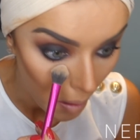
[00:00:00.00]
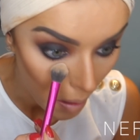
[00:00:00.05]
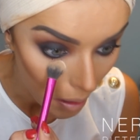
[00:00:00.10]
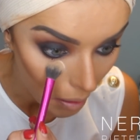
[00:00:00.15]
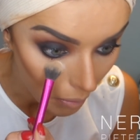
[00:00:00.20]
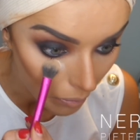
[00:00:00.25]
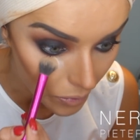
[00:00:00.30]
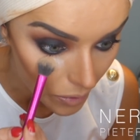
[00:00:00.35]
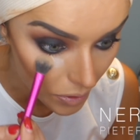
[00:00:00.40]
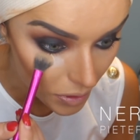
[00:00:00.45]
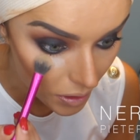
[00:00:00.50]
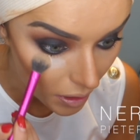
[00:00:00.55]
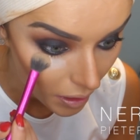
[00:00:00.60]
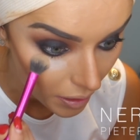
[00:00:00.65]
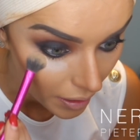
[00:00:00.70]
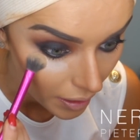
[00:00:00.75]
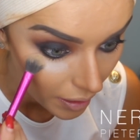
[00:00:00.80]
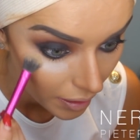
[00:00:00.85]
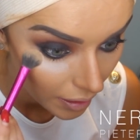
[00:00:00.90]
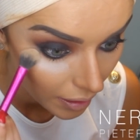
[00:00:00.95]
I'm just going
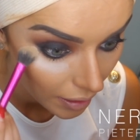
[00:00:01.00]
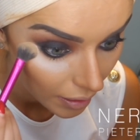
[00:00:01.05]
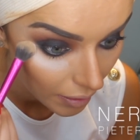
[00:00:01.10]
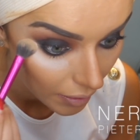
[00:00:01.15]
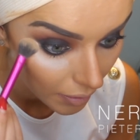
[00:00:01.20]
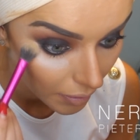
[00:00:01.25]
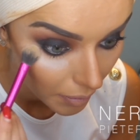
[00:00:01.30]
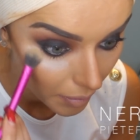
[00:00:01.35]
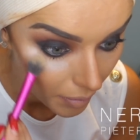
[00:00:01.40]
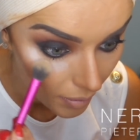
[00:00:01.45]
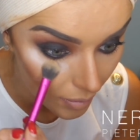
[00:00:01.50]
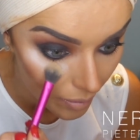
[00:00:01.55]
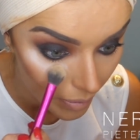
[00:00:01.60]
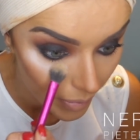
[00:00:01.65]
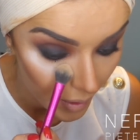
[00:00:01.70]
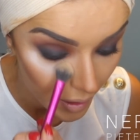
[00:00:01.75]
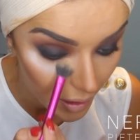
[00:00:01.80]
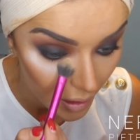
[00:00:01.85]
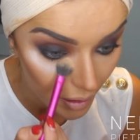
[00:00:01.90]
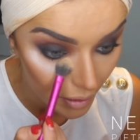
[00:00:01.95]
to
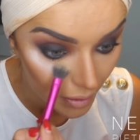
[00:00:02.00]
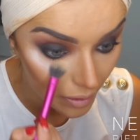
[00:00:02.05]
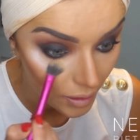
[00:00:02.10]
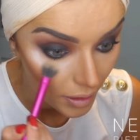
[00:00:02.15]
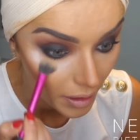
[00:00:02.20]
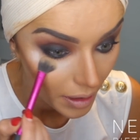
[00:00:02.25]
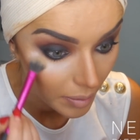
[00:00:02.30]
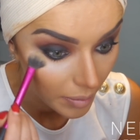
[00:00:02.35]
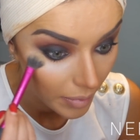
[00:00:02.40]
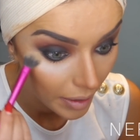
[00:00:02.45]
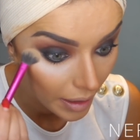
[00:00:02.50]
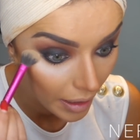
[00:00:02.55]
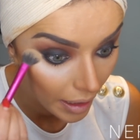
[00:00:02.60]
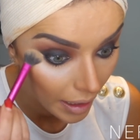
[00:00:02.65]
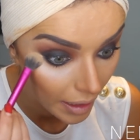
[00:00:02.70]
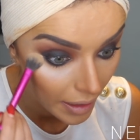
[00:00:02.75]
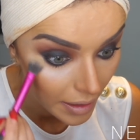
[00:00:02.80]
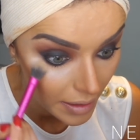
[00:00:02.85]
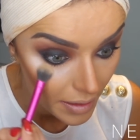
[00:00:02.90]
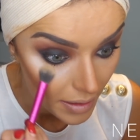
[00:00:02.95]
put it underneath my
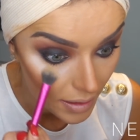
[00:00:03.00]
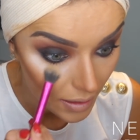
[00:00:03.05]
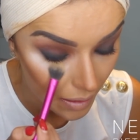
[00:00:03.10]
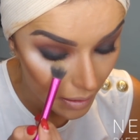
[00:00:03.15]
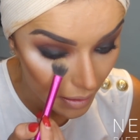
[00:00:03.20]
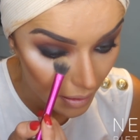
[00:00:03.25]
eyes.